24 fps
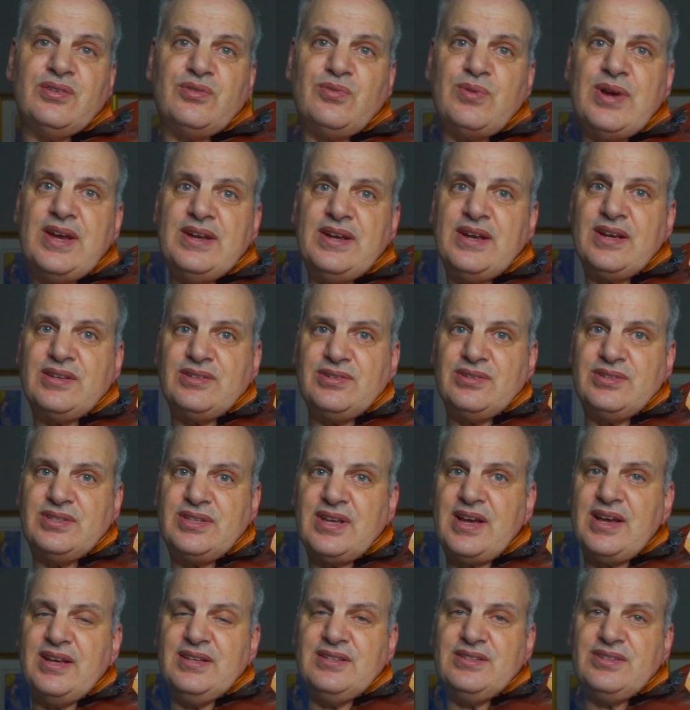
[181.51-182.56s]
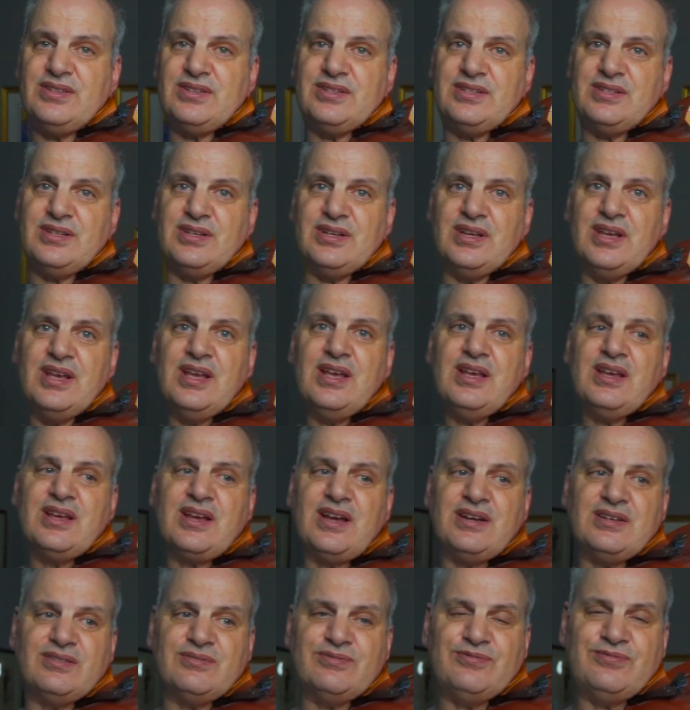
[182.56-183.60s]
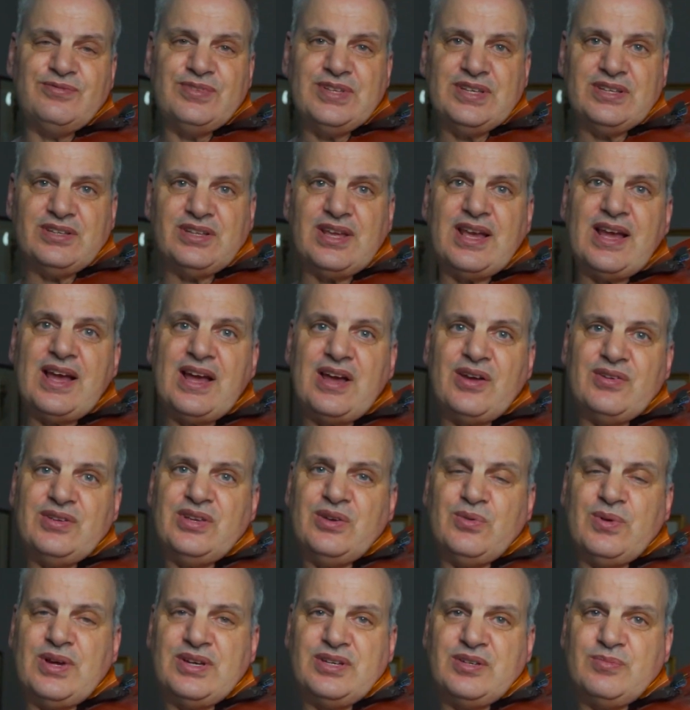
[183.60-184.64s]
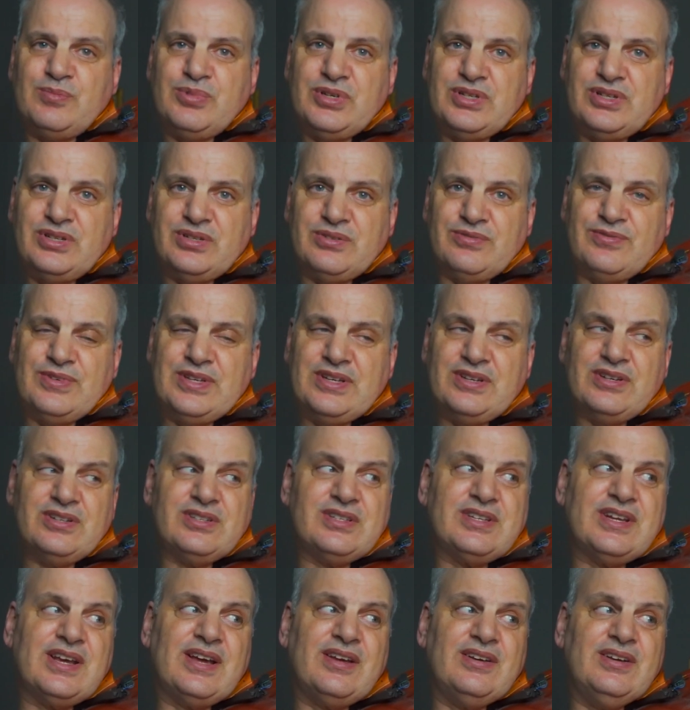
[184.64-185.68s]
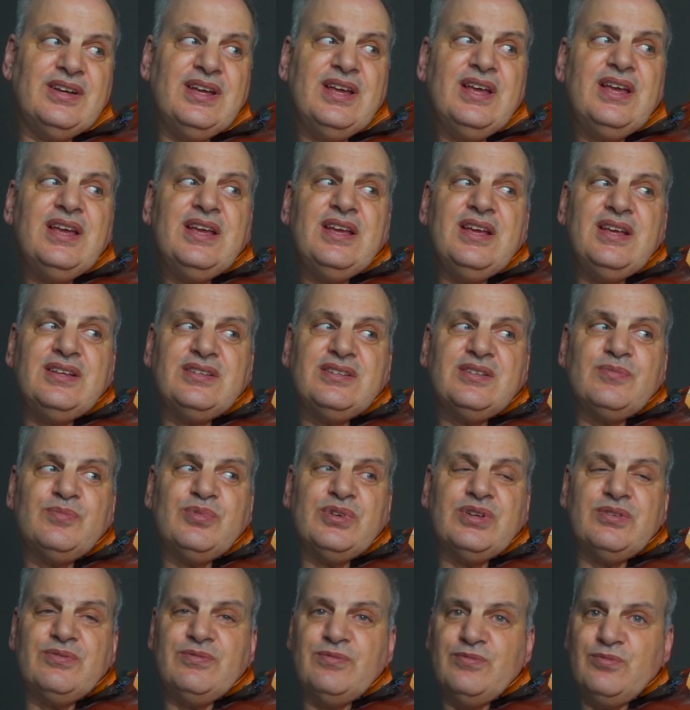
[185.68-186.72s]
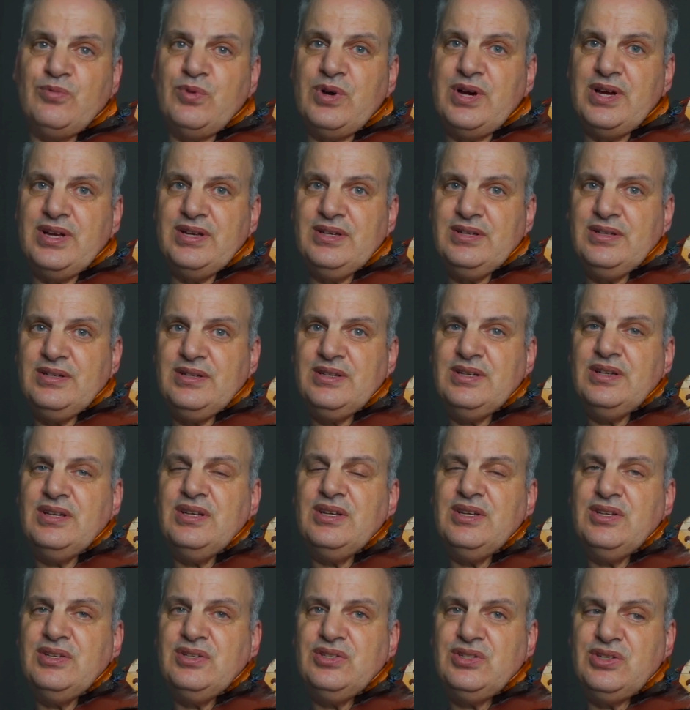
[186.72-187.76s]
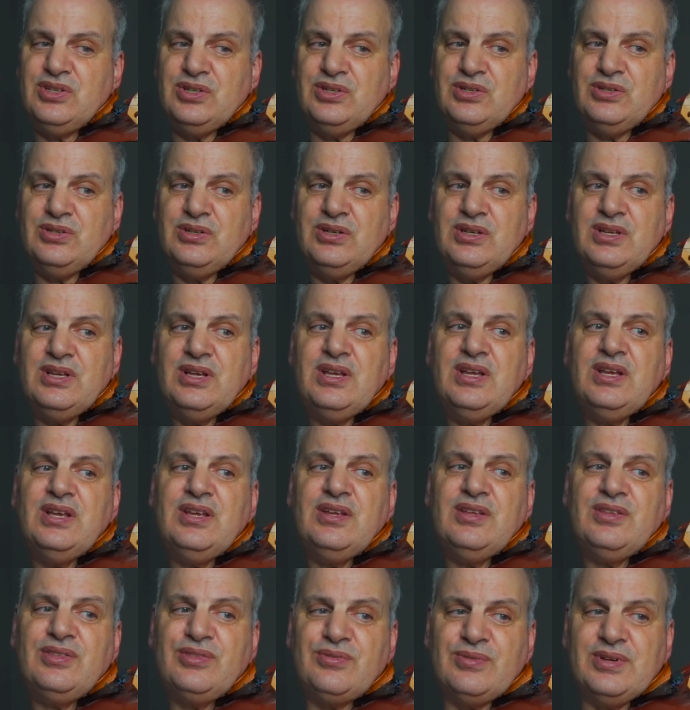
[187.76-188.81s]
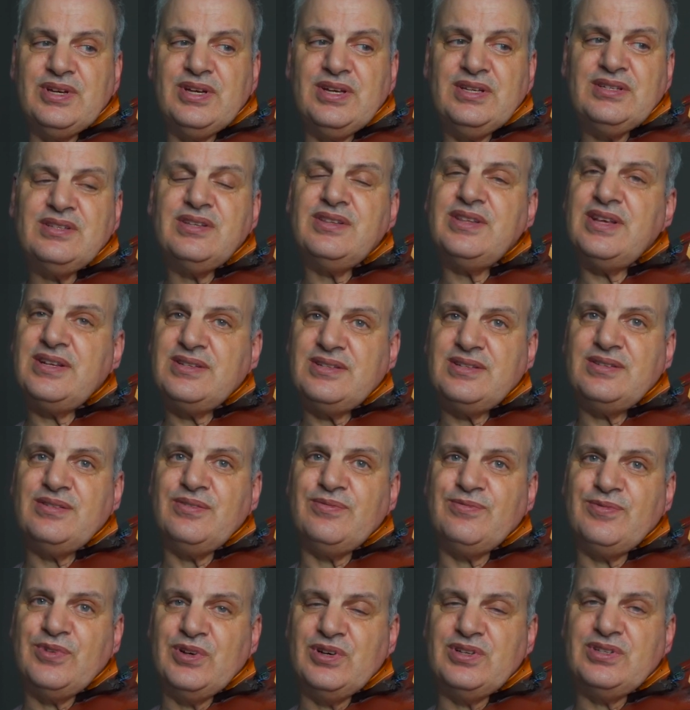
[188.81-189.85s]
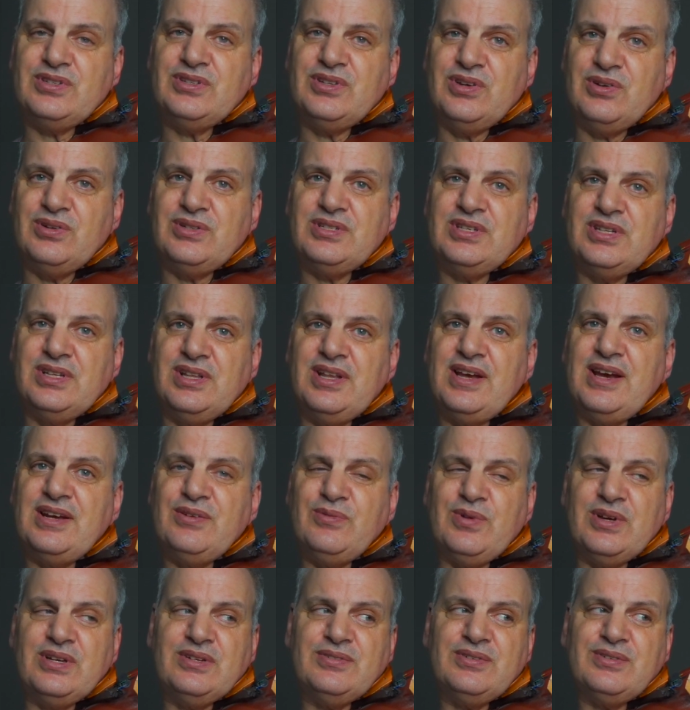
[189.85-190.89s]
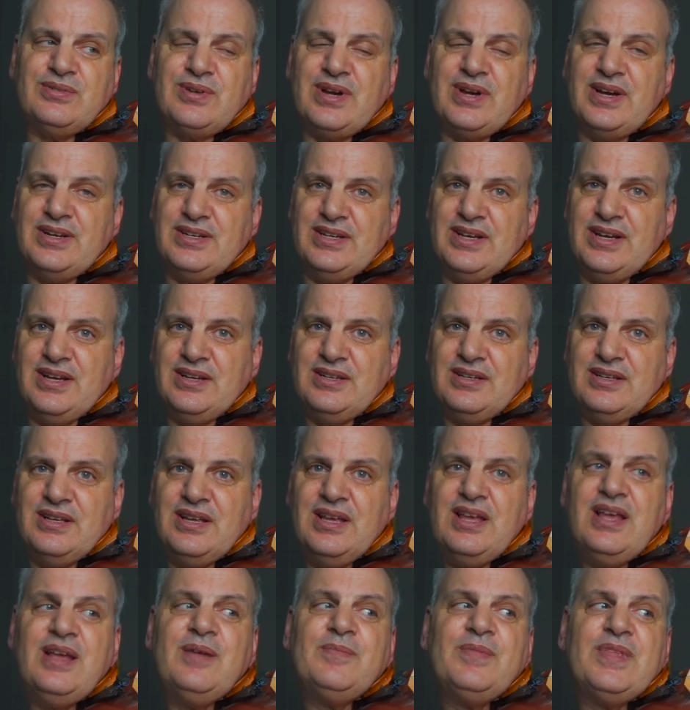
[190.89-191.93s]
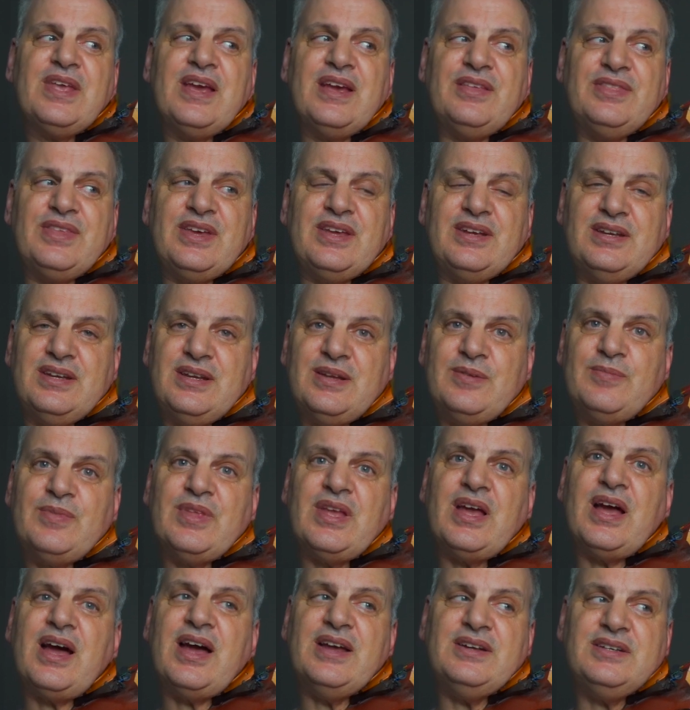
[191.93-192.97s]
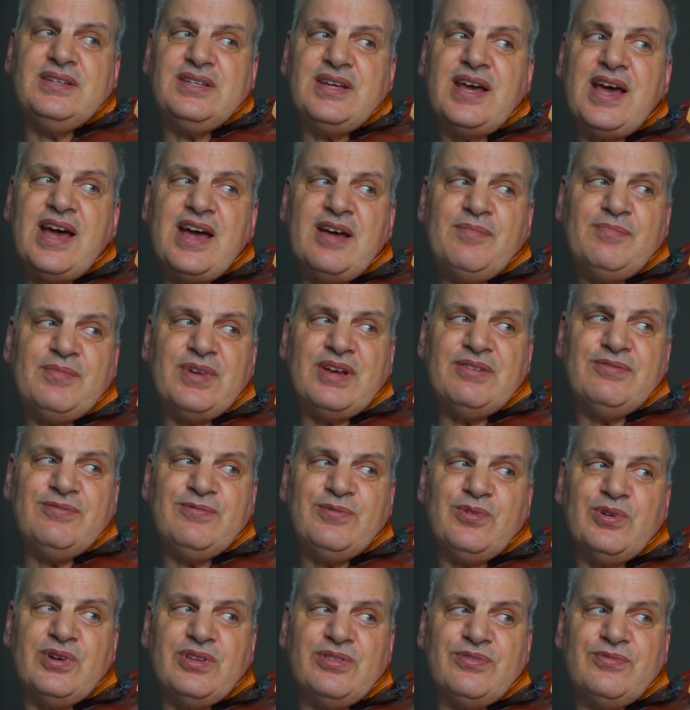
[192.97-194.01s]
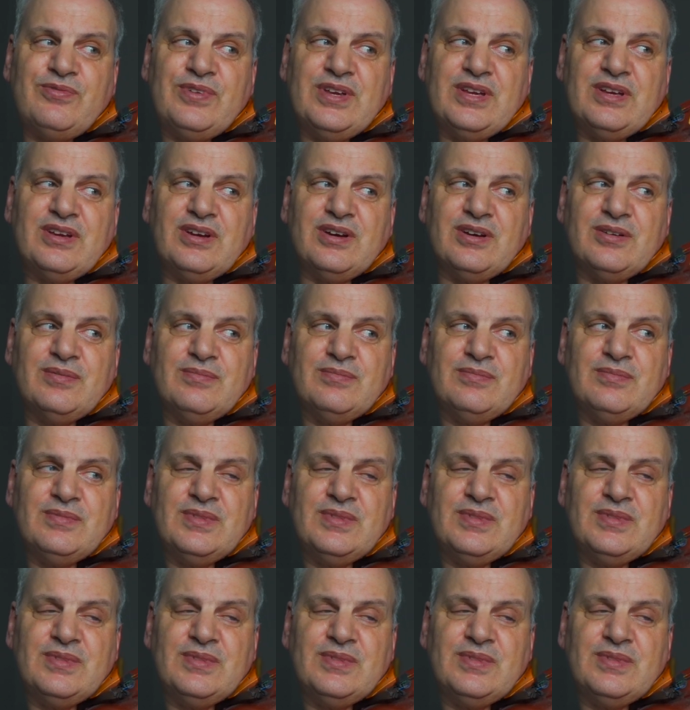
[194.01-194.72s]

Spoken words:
great exercise just to kind of feel how you want to put your fingers down is to put 1, 2, 3. So that's the first notes in line 1 of Schradieck. And then I tap my fourth finger